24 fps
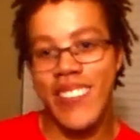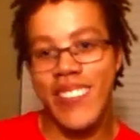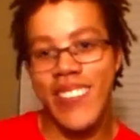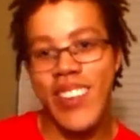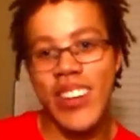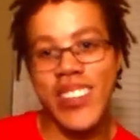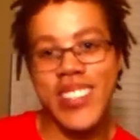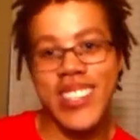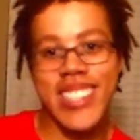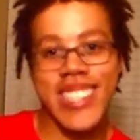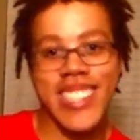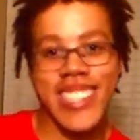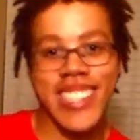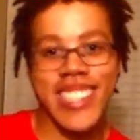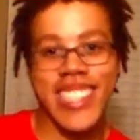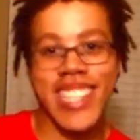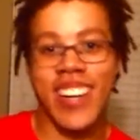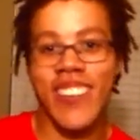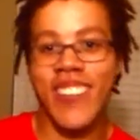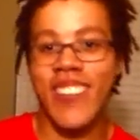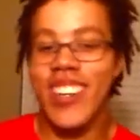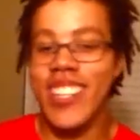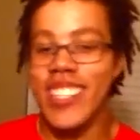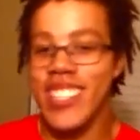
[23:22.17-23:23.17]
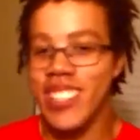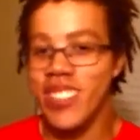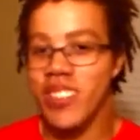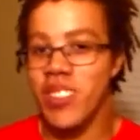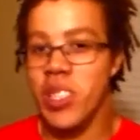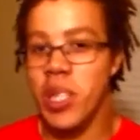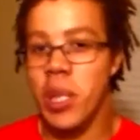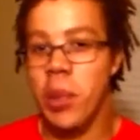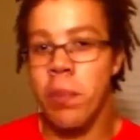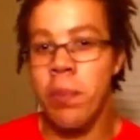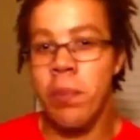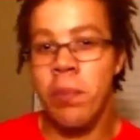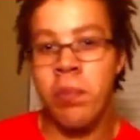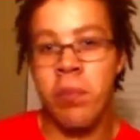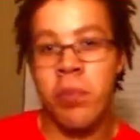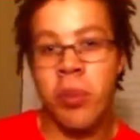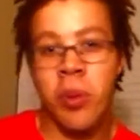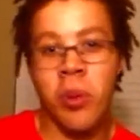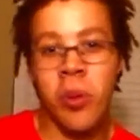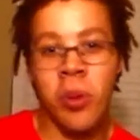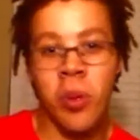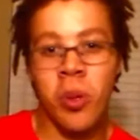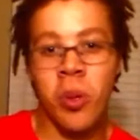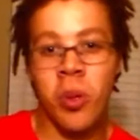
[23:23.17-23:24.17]
emotionally, I wasn't really
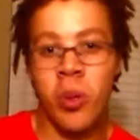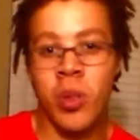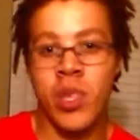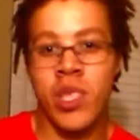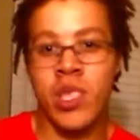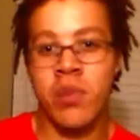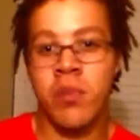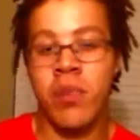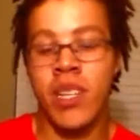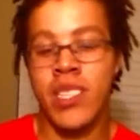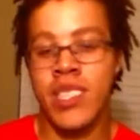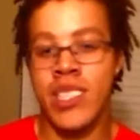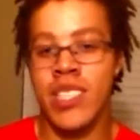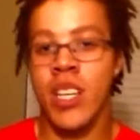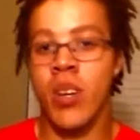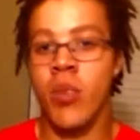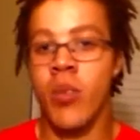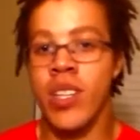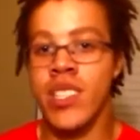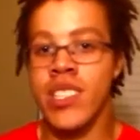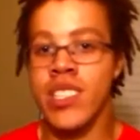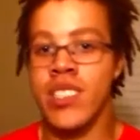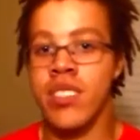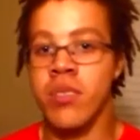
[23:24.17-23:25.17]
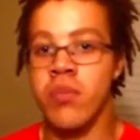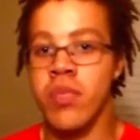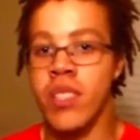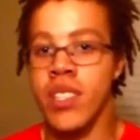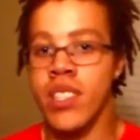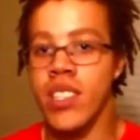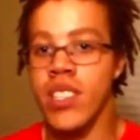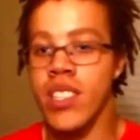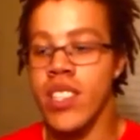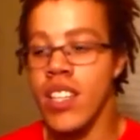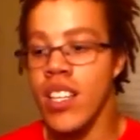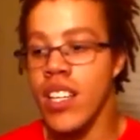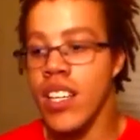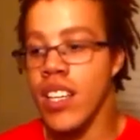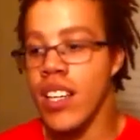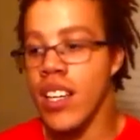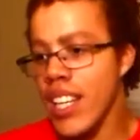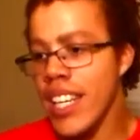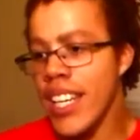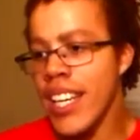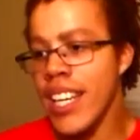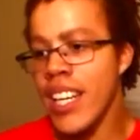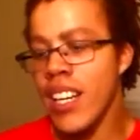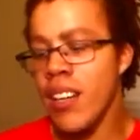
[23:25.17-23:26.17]
pulled as much as I wanted to be.
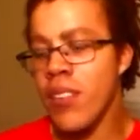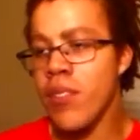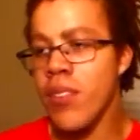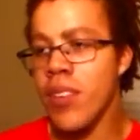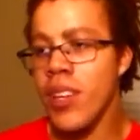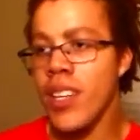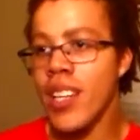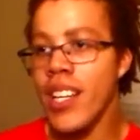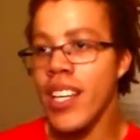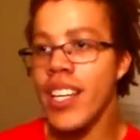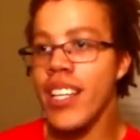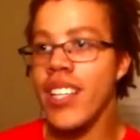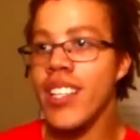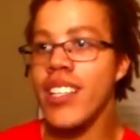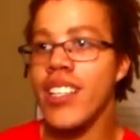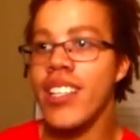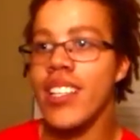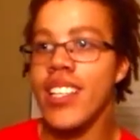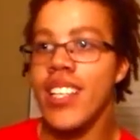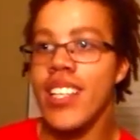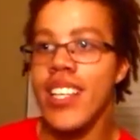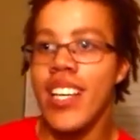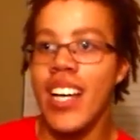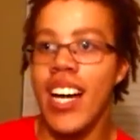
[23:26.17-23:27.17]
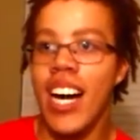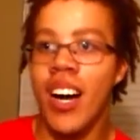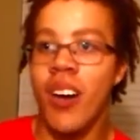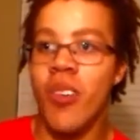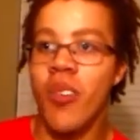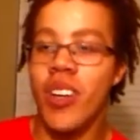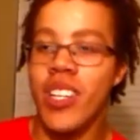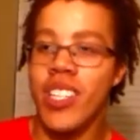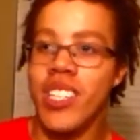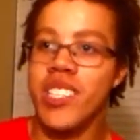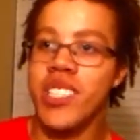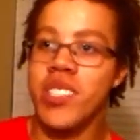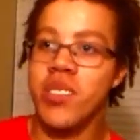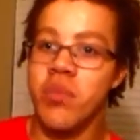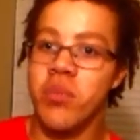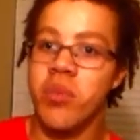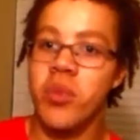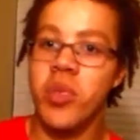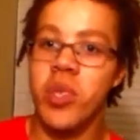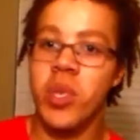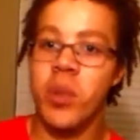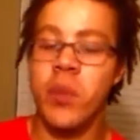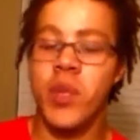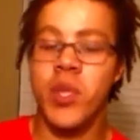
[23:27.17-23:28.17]
And I feel like I wanted some
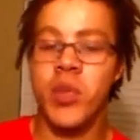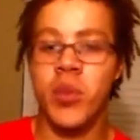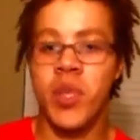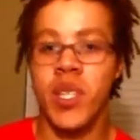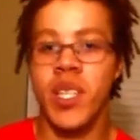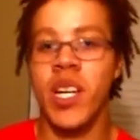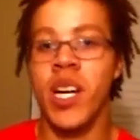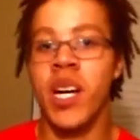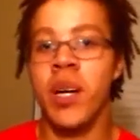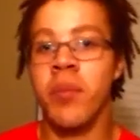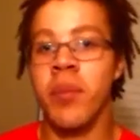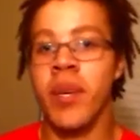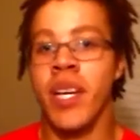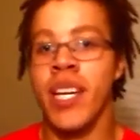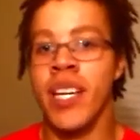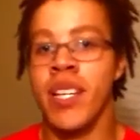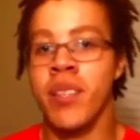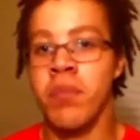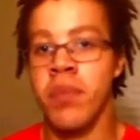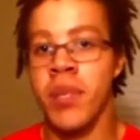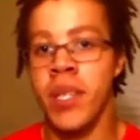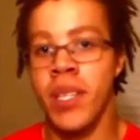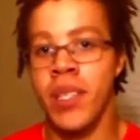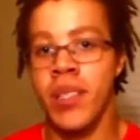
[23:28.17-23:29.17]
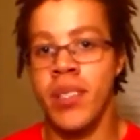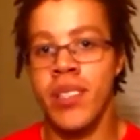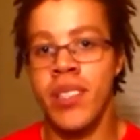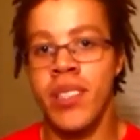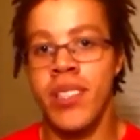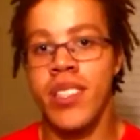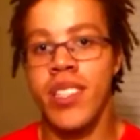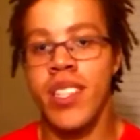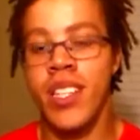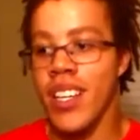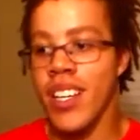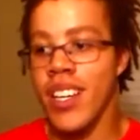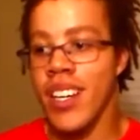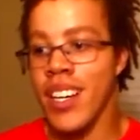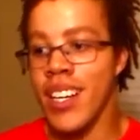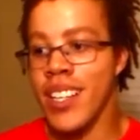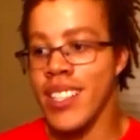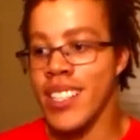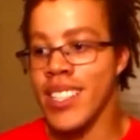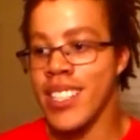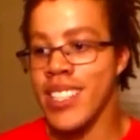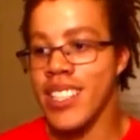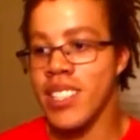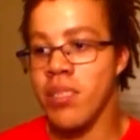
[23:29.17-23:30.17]
more between Aunt May and Peter.
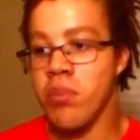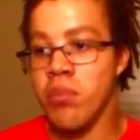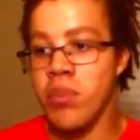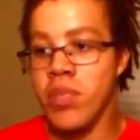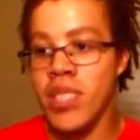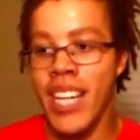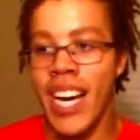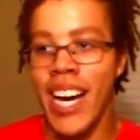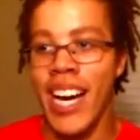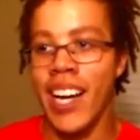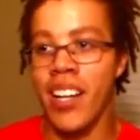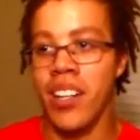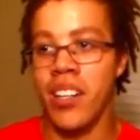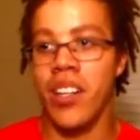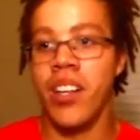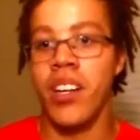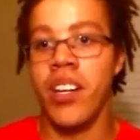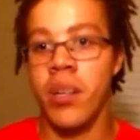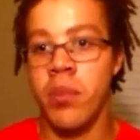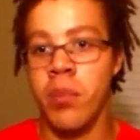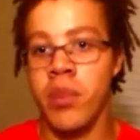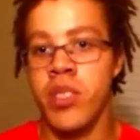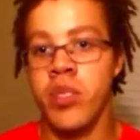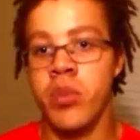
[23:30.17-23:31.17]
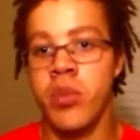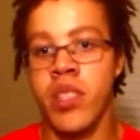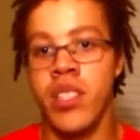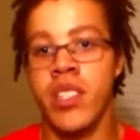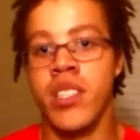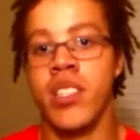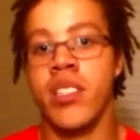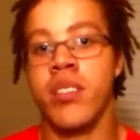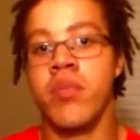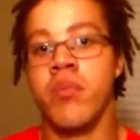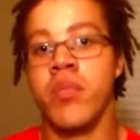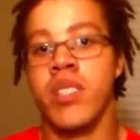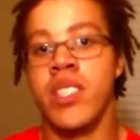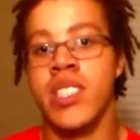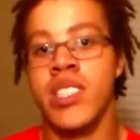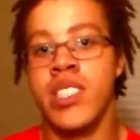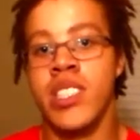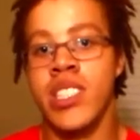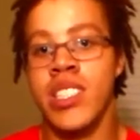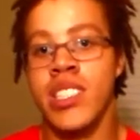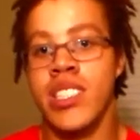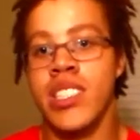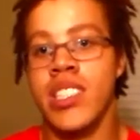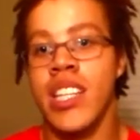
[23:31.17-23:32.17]
Just some dialogue between them.
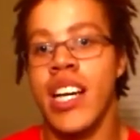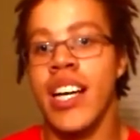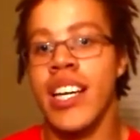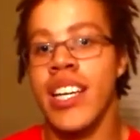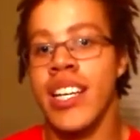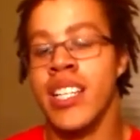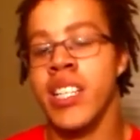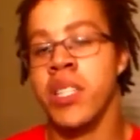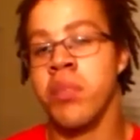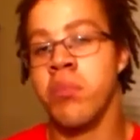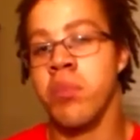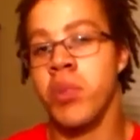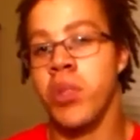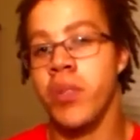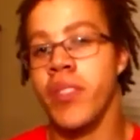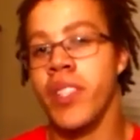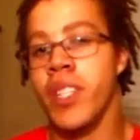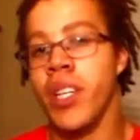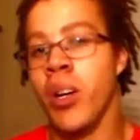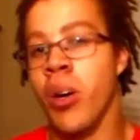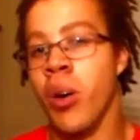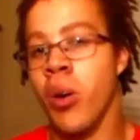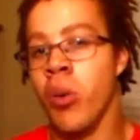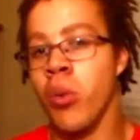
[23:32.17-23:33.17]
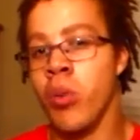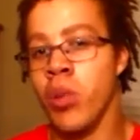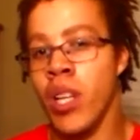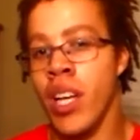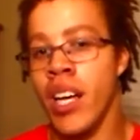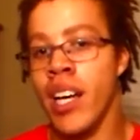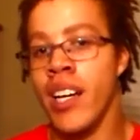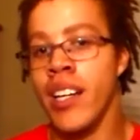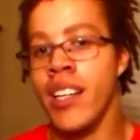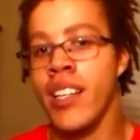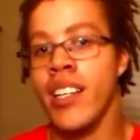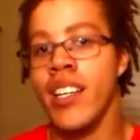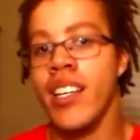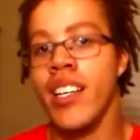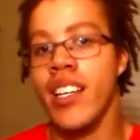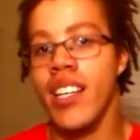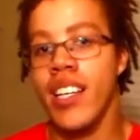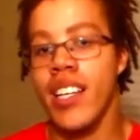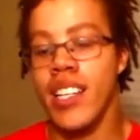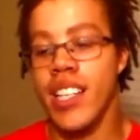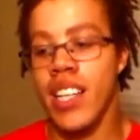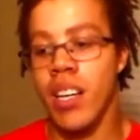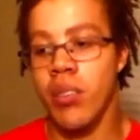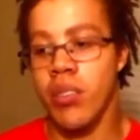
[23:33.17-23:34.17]
She's not in the movie a whole lot.
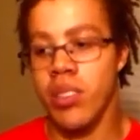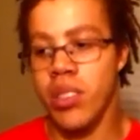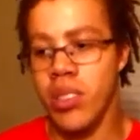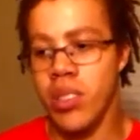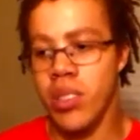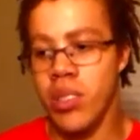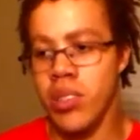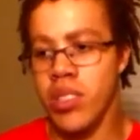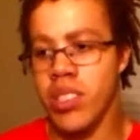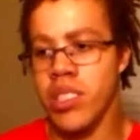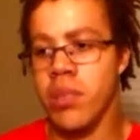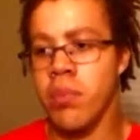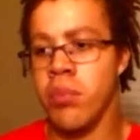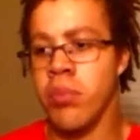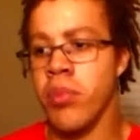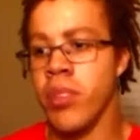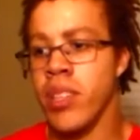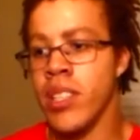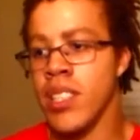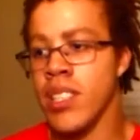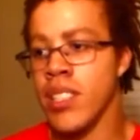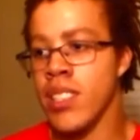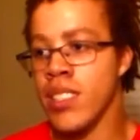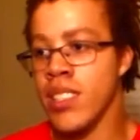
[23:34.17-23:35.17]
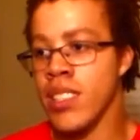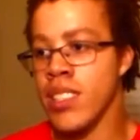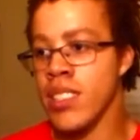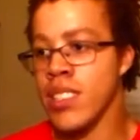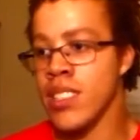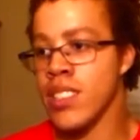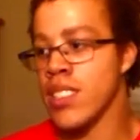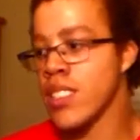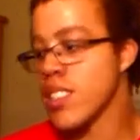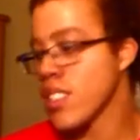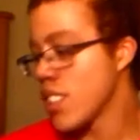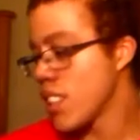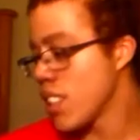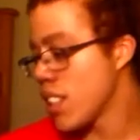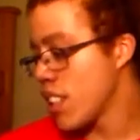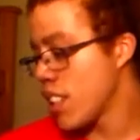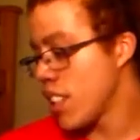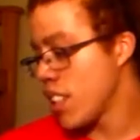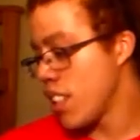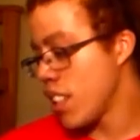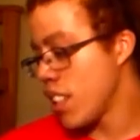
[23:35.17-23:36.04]
And I was a little disappointed because